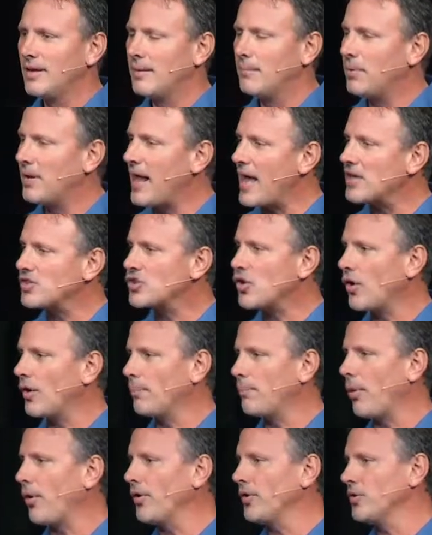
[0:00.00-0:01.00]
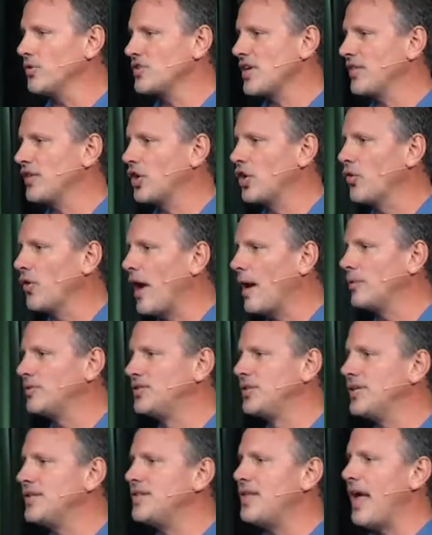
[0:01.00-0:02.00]
But as our partners on the ground
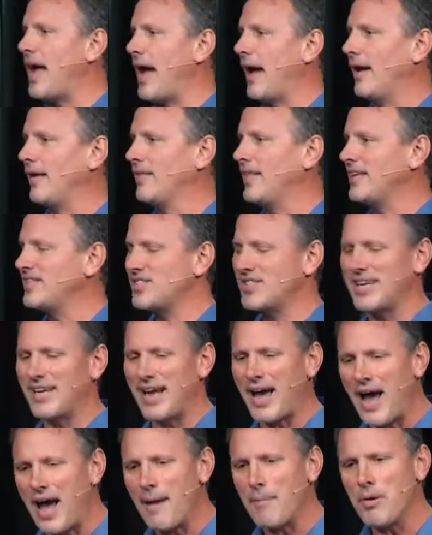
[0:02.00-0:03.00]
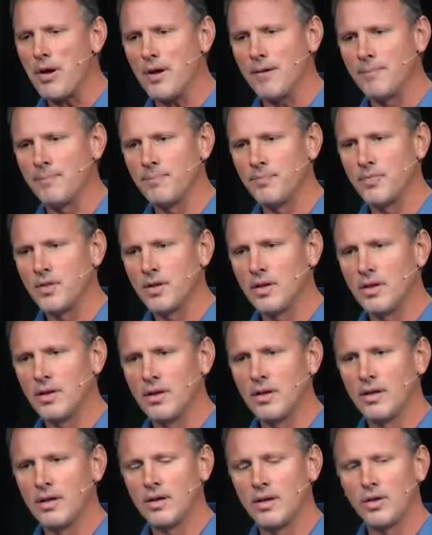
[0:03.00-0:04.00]
did that, they said, Abba,
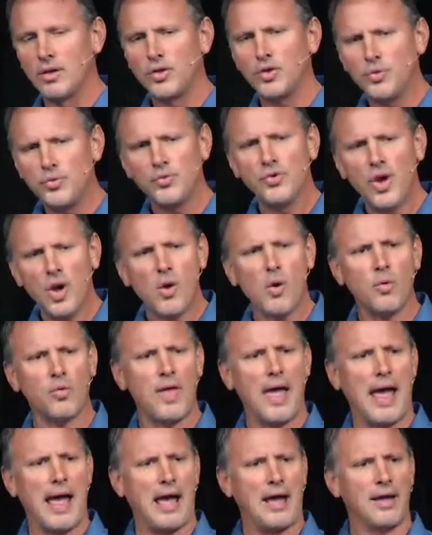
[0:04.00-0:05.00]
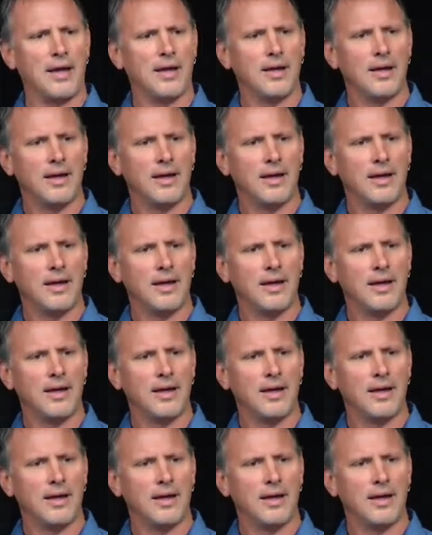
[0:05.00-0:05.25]
you know that